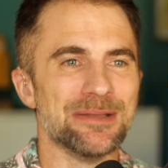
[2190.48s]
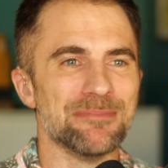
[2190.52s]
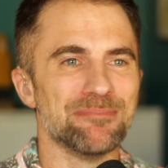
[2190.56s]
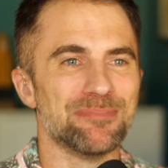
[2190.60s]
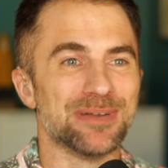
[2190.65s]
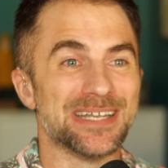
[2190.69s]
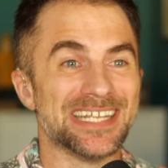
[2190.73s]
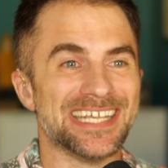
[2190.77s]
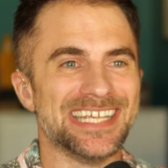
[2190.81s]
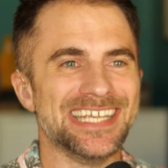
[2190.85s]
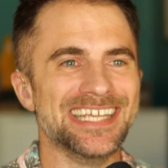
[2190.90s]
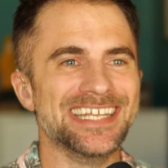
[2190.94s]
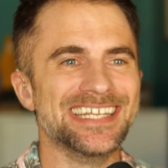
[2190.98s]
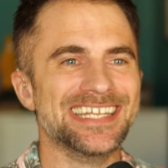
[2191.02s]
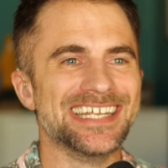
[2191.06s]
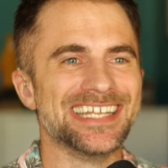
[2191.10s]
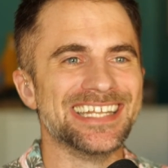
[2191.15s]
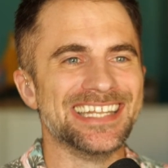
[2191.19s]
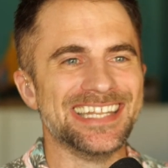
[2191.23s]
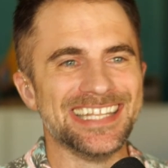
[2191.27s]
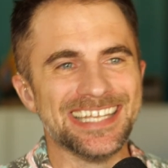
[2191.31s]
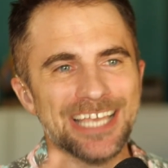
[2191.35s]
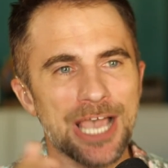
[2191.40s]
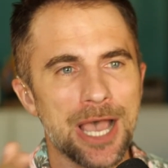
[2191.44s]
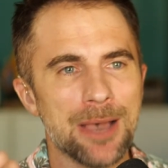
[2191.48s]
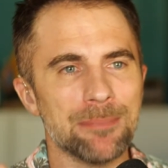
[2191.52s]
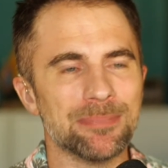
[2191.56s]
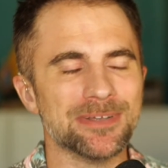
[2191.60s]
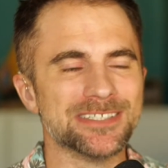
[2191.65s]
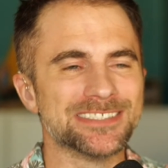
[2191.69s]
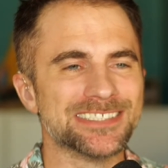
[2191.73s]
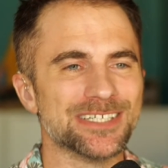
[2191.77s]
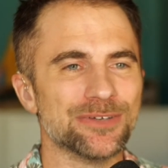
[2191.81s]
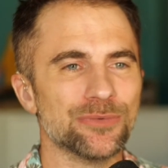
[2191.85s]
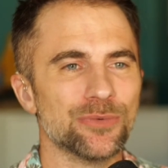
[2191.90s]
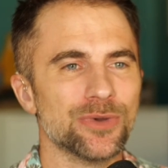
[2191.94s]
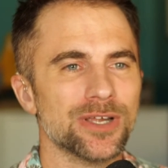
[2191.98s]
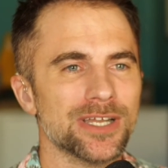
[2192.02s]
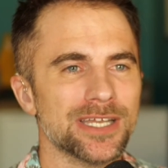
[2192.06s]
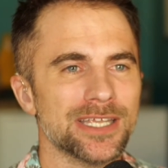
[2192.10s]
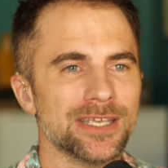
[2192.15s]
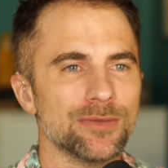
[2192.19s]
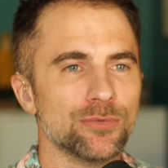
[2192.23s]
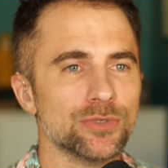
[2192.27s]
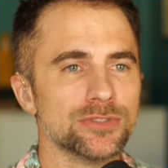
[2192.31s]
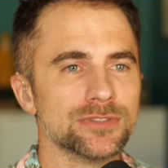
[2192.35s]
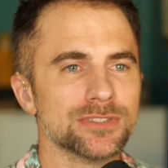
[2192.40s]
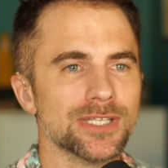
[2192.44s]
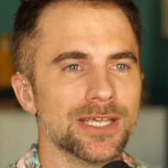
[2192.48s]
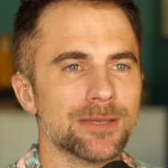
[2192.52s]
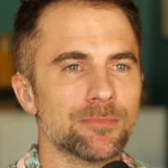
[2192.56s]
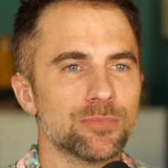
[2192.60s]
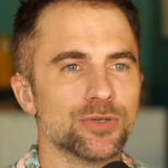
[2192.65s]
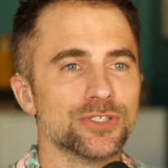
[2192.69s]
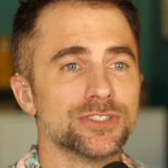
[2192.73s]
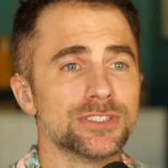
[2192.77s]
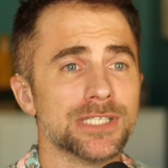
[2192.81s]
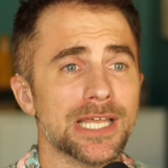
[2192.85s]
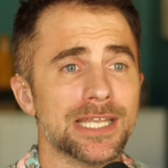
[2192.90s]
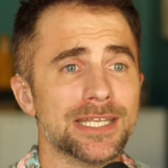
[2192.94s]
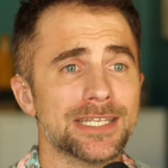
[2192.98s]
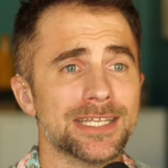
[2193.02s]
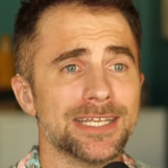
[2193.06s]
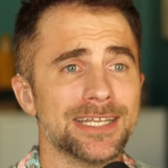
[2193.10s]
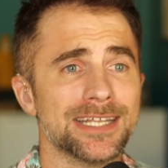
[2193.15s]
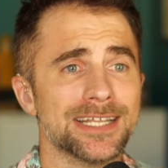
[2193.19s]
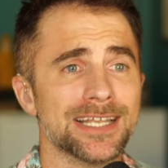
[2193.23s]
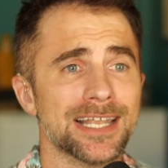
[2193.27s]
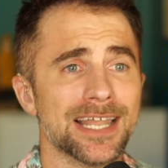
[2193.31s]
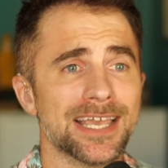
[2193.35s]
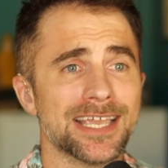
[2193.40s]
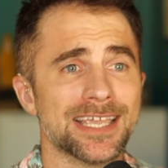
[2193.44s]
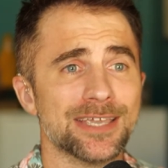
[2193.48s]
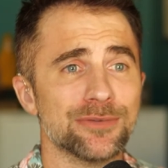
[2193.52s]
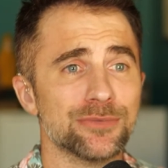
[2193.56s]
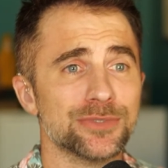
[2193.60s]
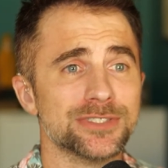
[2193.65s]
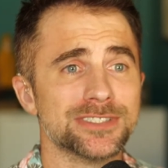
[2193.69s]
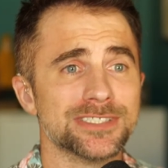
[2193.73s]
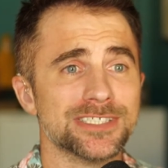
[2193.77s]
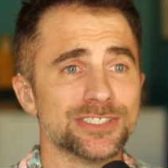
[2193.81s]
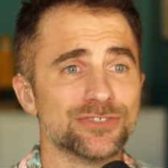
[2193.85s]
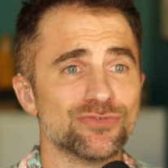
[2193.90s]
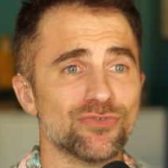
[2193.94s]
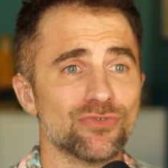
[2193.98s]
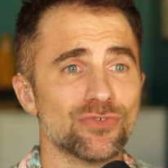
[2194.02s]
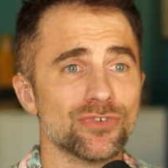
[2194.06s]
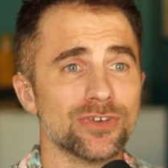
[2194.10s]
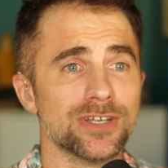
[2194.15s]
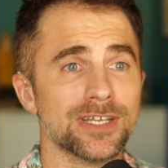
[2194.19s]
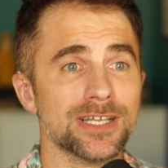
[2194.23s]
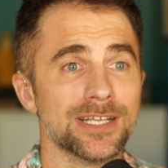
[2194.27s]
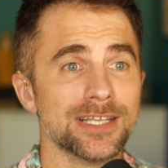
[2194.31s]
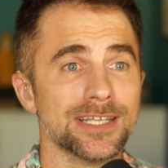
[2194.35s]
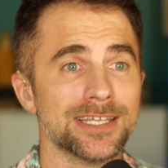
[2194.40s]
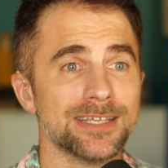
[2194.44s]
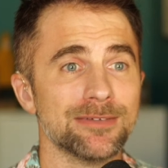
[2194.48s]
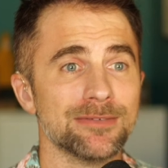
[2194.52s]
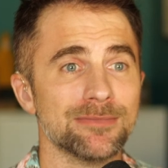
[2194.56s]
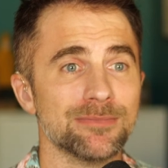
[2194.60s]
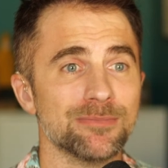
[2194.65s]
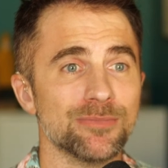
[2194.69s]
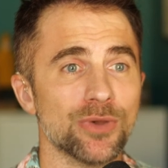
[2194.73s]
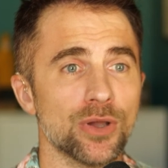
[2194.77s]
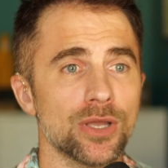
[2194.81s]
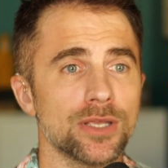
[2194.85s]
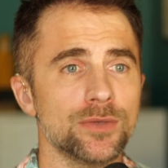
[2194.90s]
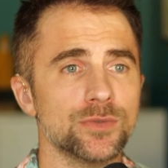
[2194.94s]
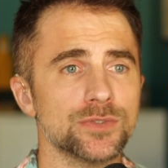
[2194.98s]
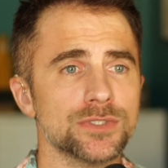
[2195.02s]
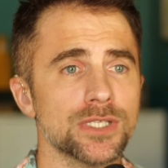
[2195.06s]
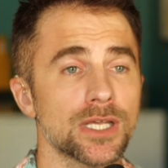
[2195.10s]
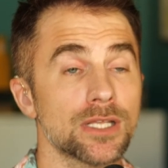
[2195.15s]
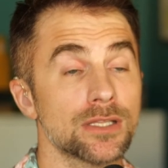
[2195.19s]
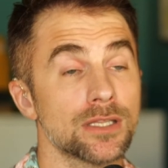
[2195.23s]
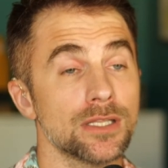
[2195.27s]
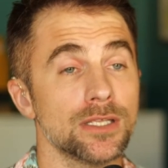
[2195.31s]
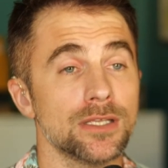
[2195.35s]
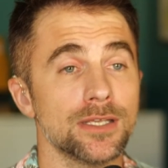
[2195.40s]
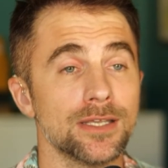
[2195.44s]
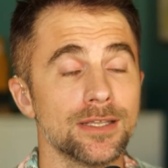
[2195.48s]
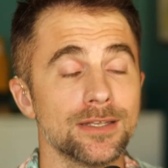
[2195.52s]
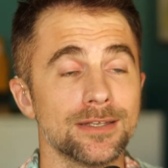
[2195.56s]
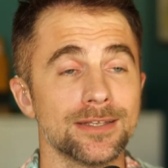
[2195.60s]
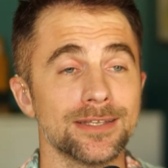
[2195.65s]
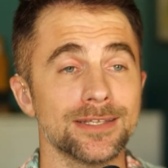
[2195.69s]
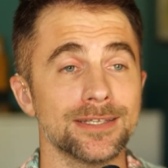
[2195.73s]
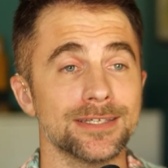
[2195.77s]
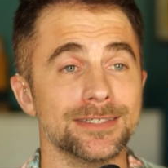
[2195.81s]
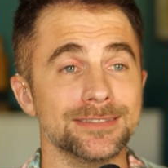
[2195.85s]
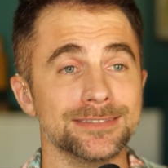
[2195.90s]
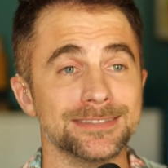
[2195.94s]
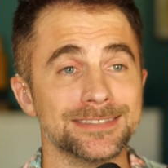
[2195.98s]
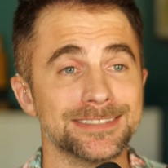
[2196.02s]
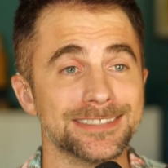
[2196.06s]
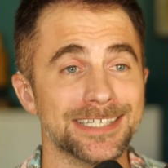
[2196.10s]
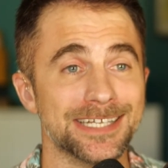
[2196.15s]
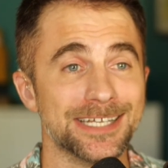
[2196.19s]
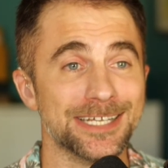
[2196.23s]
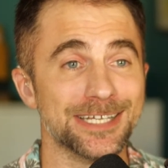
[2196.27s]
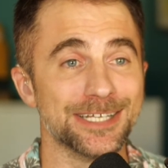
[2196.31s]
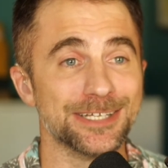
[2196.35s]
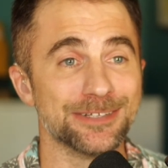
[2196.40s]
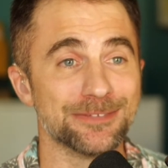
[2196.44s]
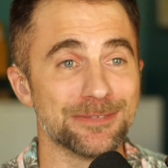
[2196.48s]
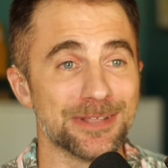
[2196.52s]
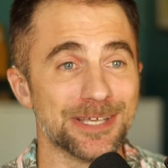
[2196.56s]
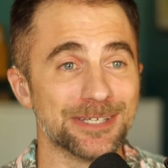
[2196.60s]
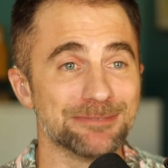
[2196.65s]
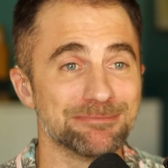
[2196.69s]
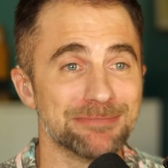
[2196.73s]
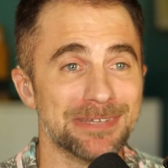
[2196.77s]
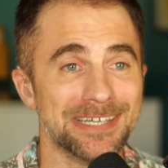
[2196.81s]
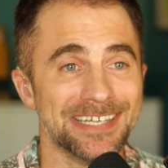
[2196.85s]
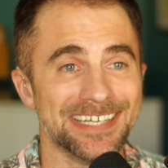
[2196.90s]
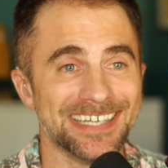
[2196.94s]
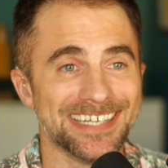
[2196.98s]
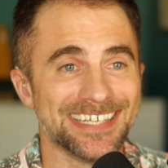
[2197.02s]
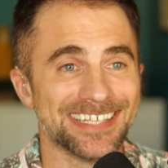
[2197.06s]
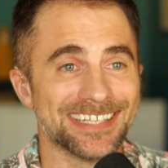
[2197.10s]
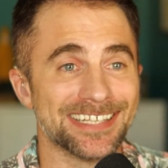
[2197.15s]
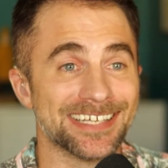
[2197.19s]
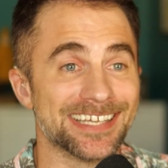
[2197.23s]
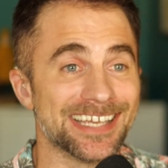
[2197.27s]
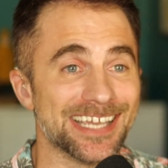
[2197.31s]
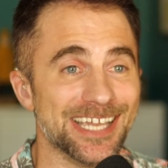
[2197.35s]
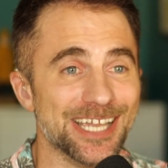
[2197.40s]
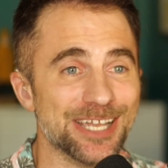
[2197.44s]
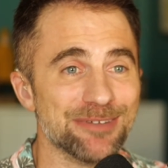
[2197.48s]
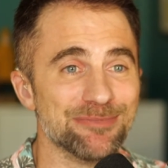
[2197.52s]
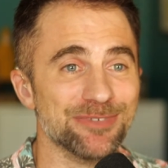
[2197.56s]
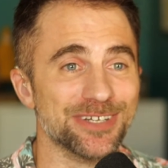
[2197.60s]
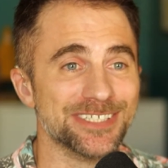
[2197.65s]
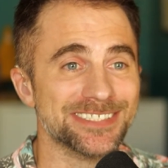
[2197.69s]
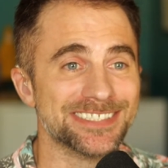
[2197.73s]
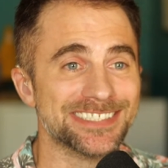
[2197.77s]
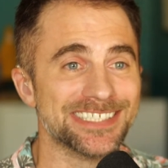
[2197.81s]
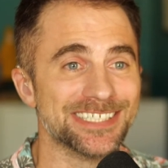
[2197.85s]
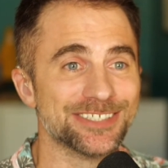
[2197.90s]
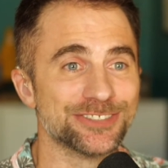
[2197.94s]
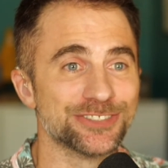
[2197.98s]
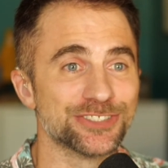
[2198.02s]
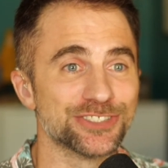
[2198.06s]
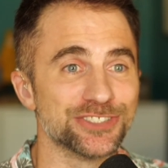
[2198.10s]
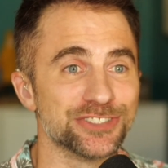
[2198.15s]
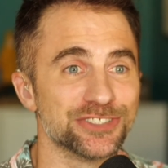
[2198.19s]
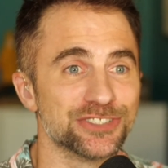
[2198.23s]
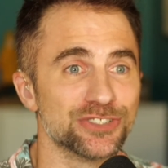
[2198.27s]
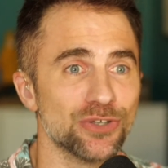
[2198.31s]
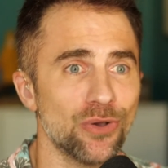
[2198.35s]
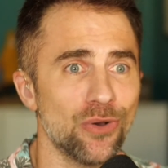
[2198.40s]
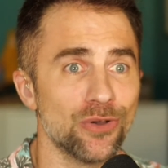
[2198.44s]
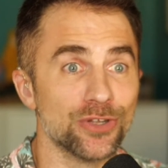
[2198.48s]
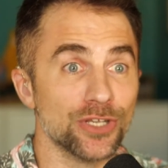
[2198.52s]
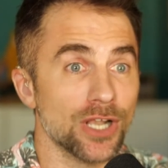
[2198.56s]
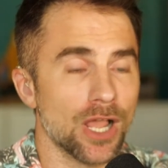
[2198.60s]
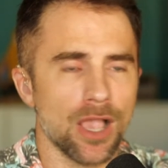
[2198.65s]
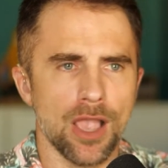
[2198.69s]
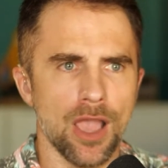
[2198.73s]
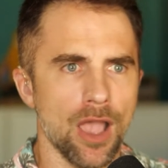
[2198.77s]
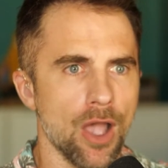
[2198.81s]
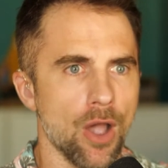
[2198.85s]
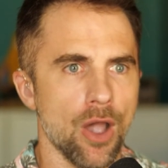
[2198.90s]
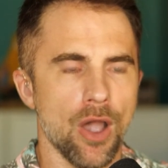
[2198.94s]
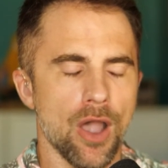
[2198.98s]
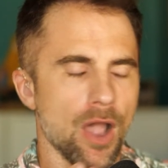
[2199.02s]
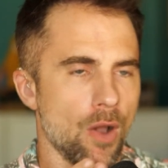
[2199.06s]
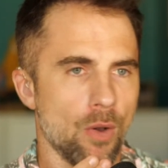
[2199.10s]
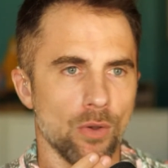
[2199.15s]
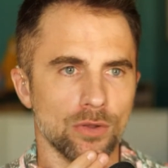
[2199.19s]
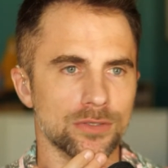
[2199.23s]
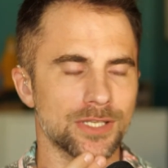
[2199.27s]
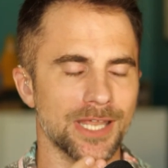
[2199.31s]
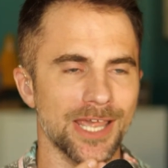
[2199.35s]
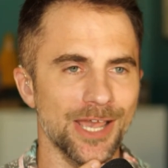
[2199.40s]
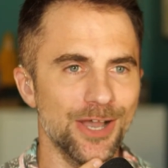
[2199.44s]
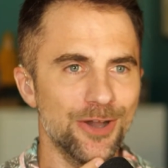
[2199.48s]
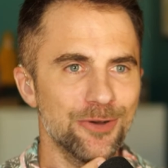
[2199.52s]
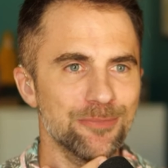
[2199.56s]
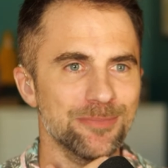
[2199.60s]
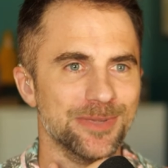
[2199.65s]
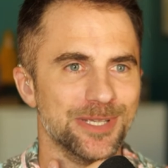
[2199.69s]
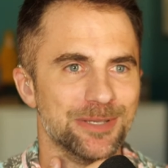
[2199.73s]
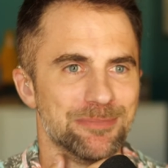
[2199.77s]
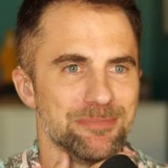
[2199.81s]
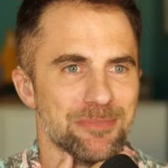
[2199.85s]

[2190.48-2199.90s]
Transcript: But he did the opposite, where he was like presenting it like it was this really, he was like, the Indians say that the camera steals your soul. You're like, well, tell me